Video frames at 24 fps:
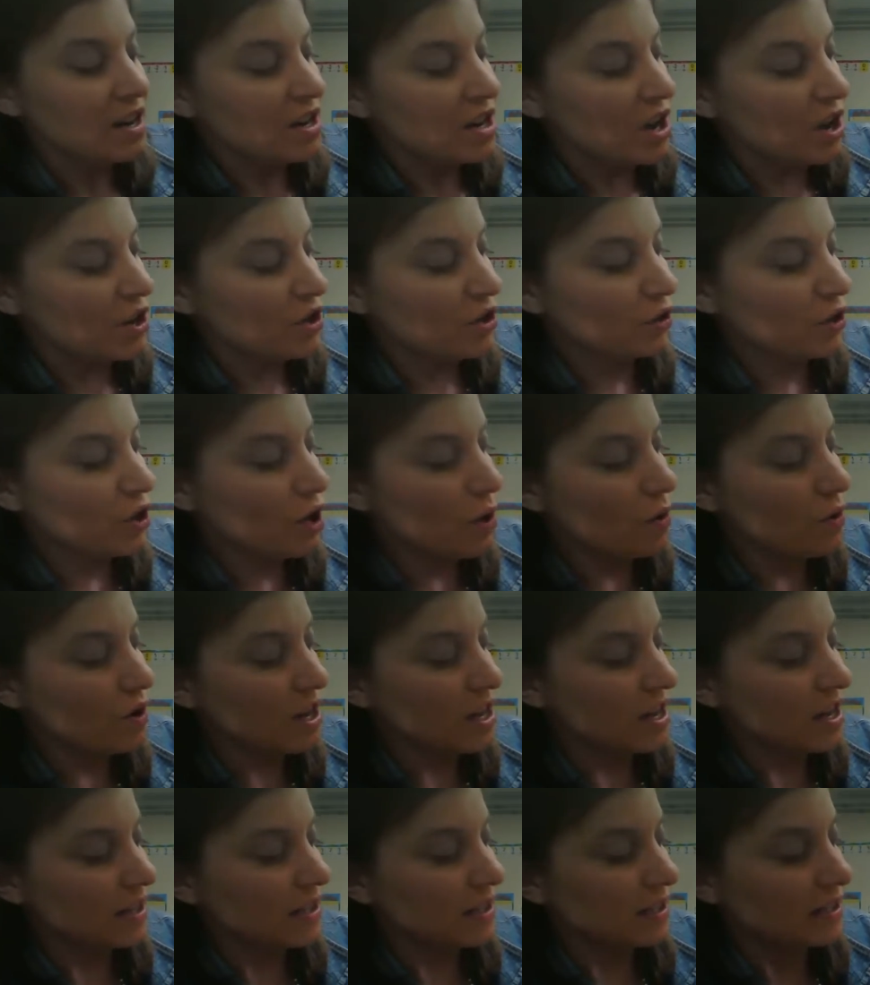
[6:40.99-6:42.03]
Now you'll
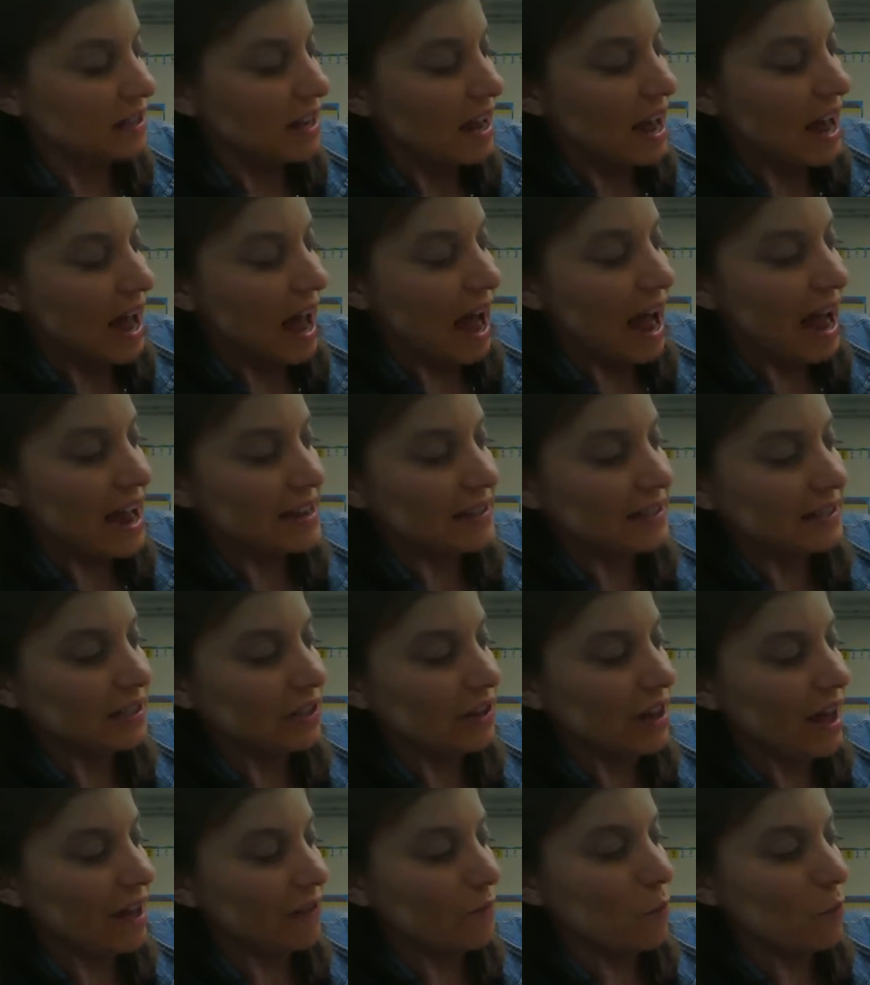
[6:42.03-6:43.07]
notice I
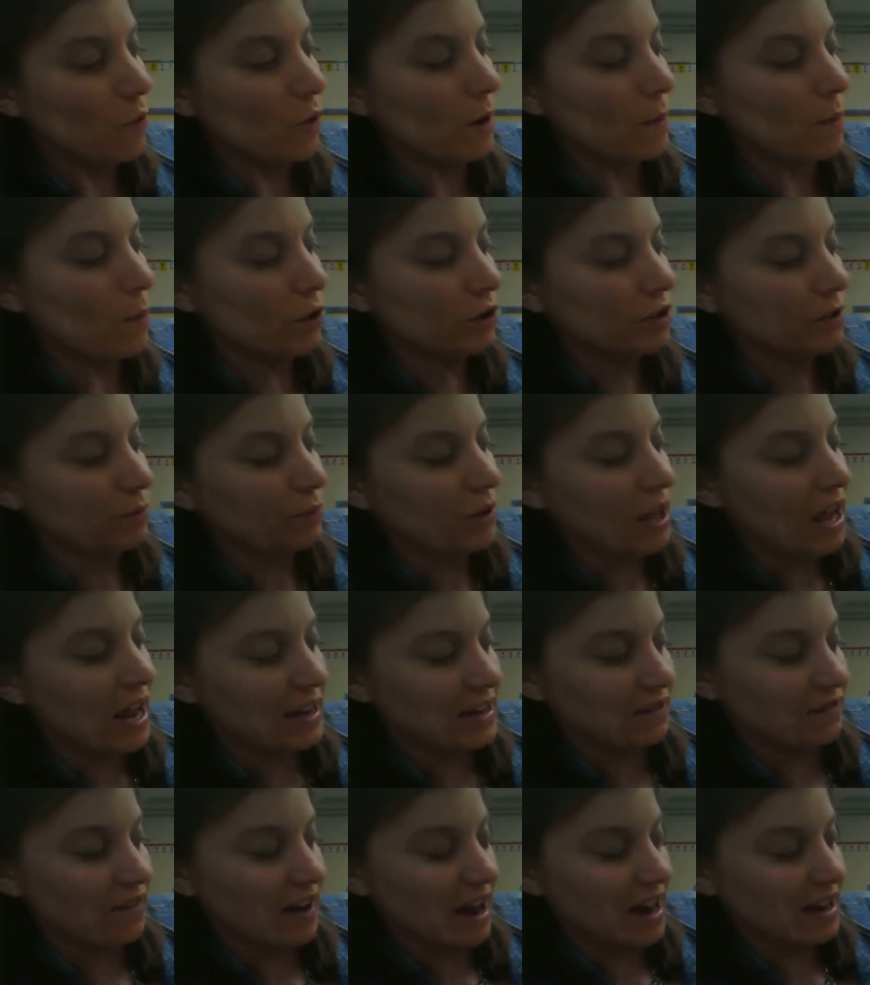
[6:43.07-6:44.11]
still have more multiply
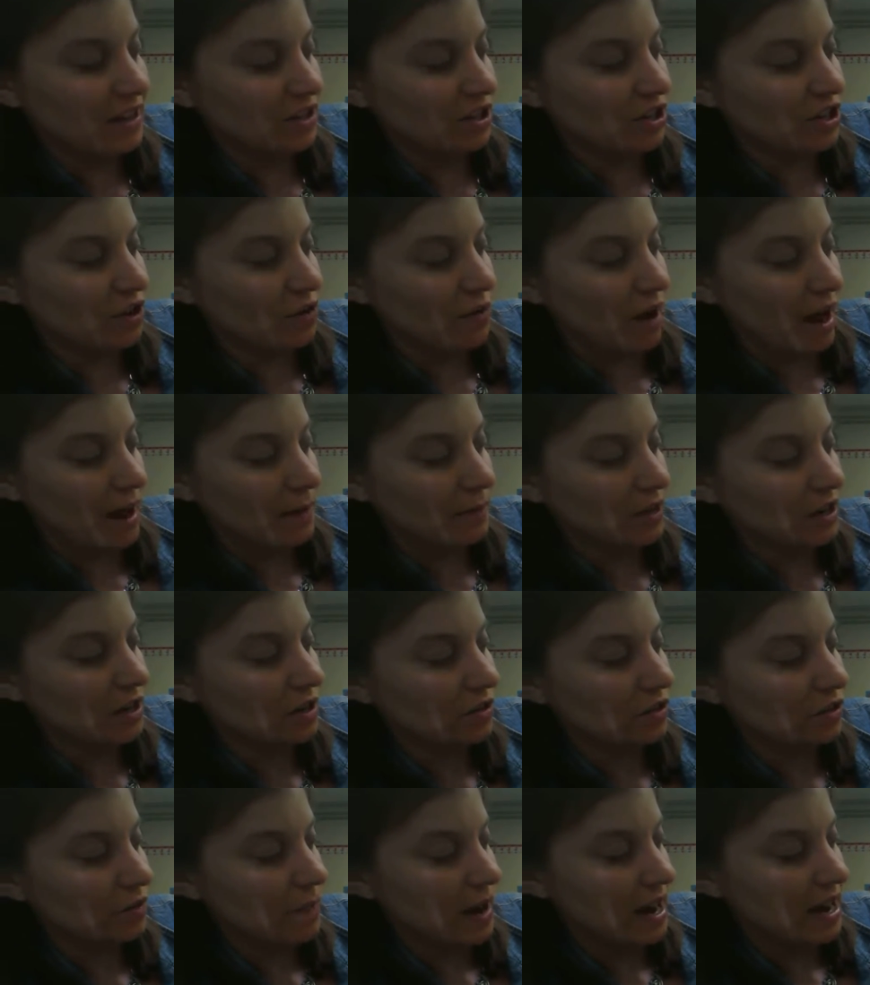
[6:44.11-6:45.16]
divide to do. I'm going to
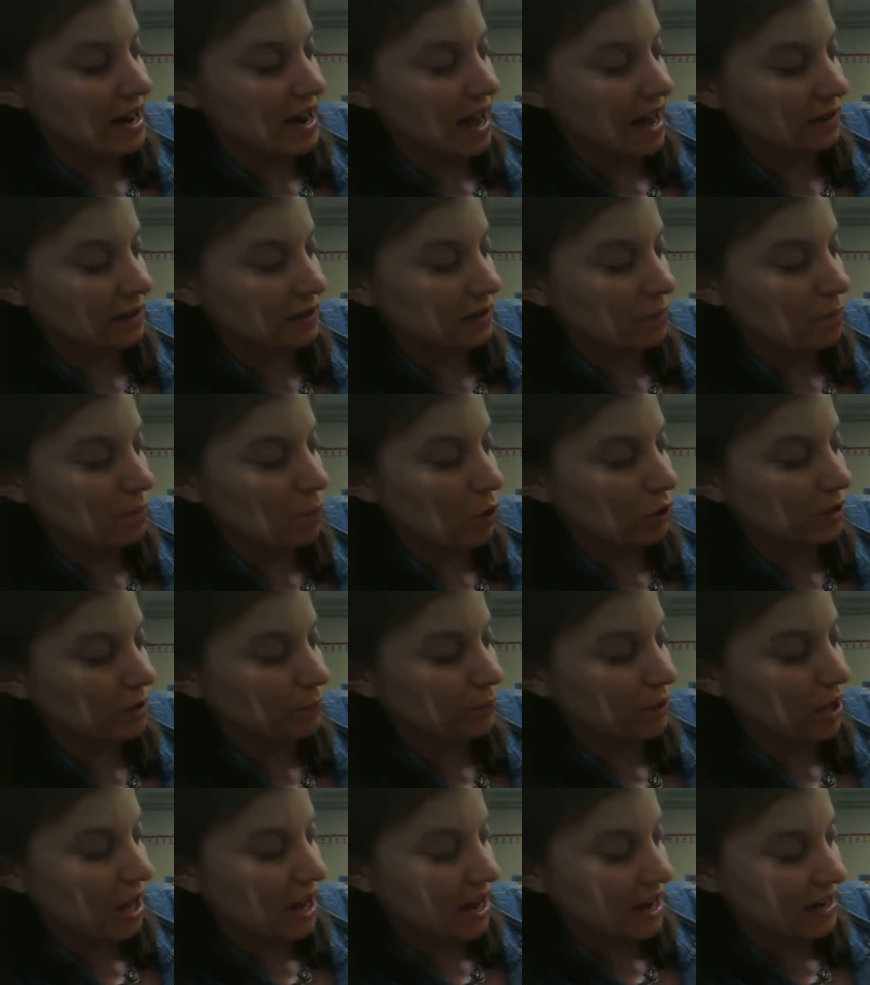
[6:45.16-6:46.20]
do my next
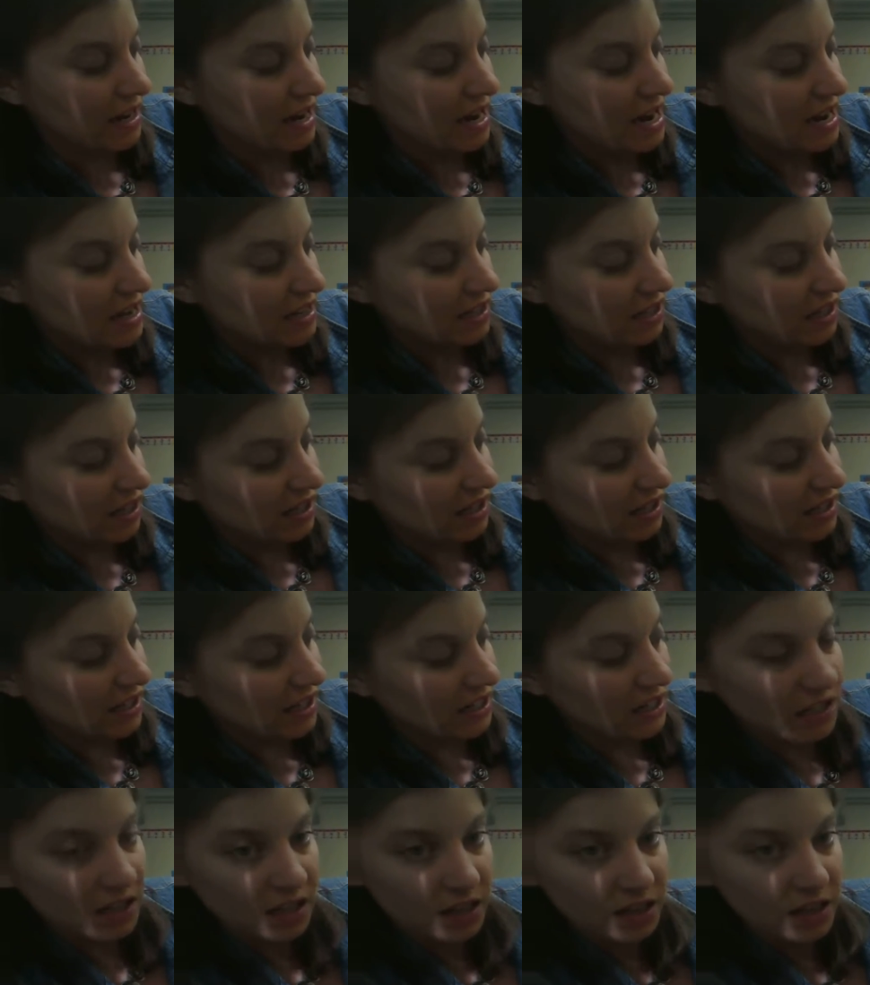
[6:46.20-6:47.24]
multiplying
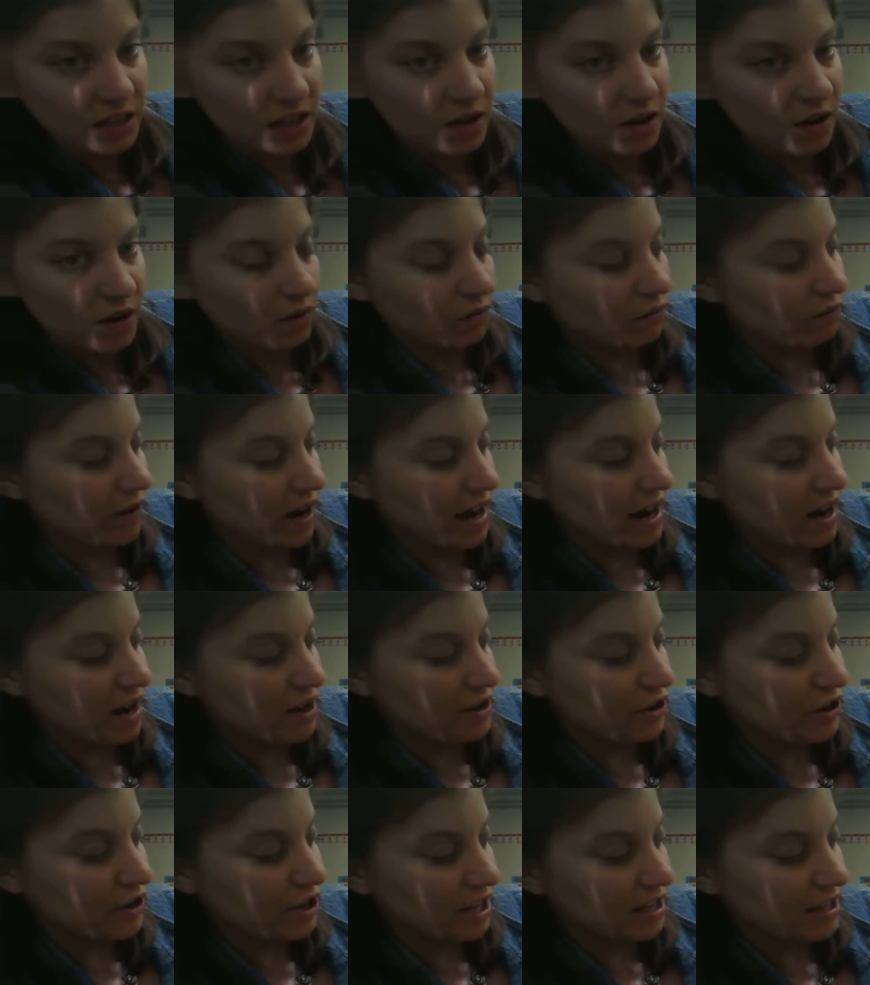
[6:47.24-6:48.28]
still right
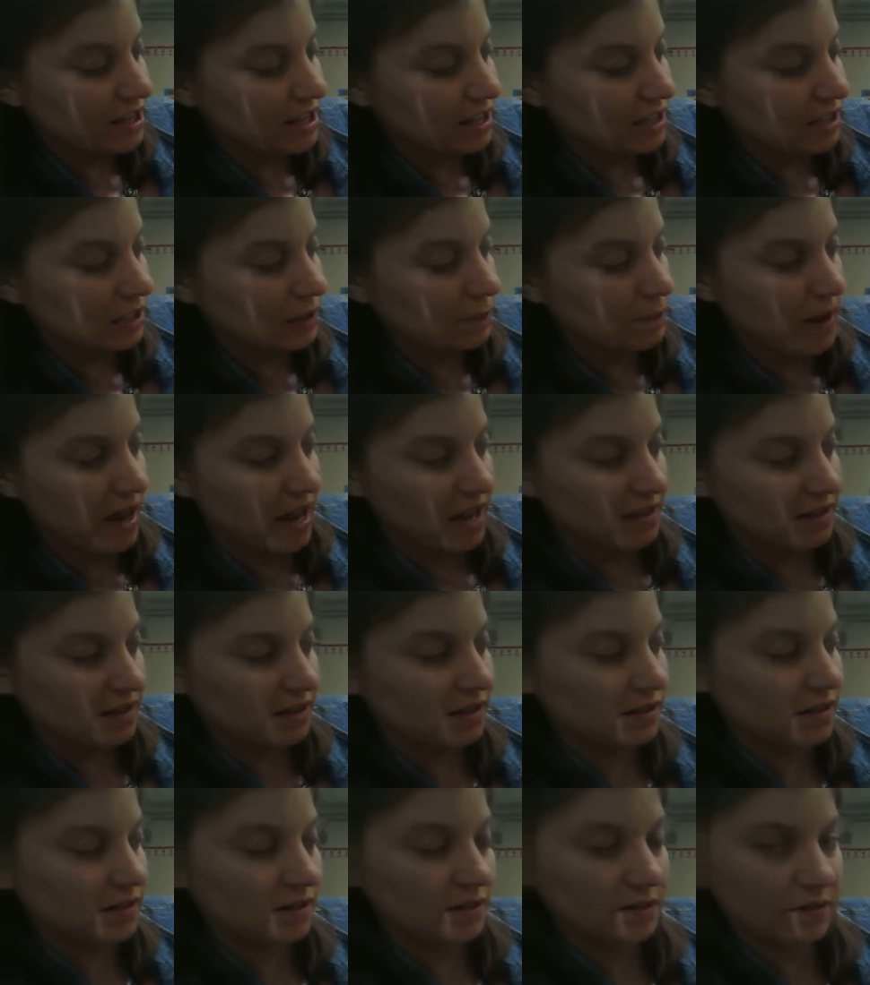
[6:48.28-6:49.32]
underneath this
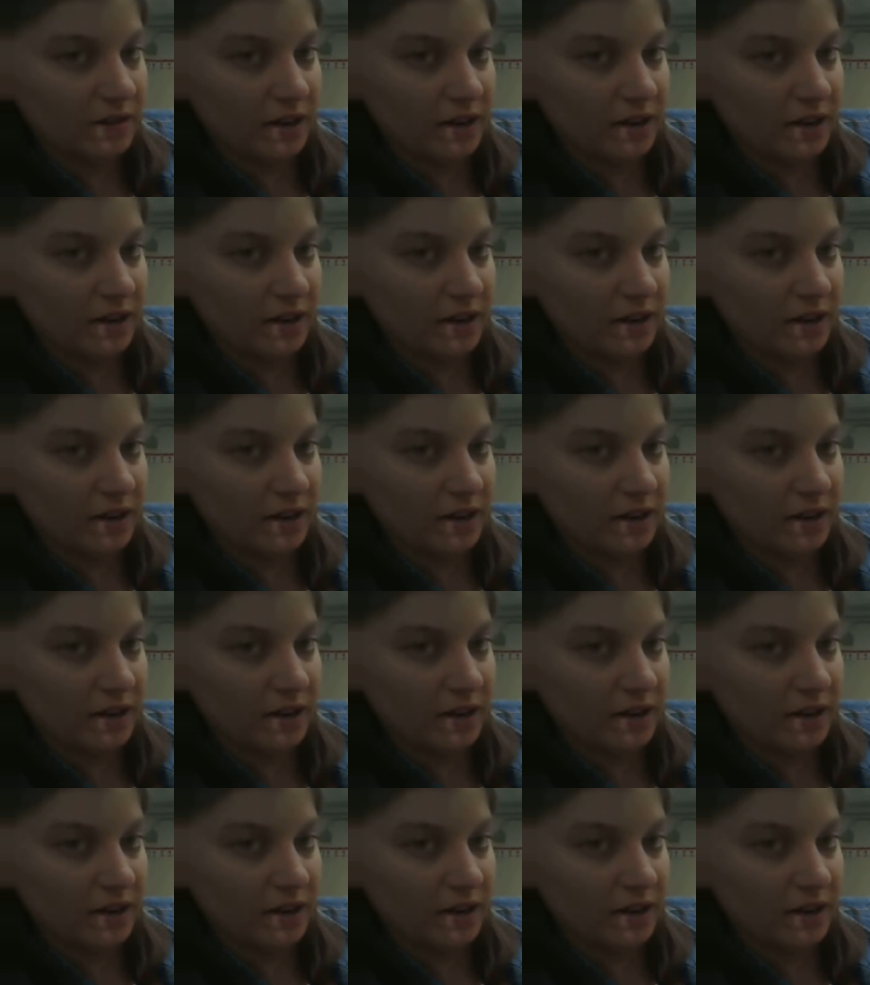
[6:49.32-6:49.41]
space.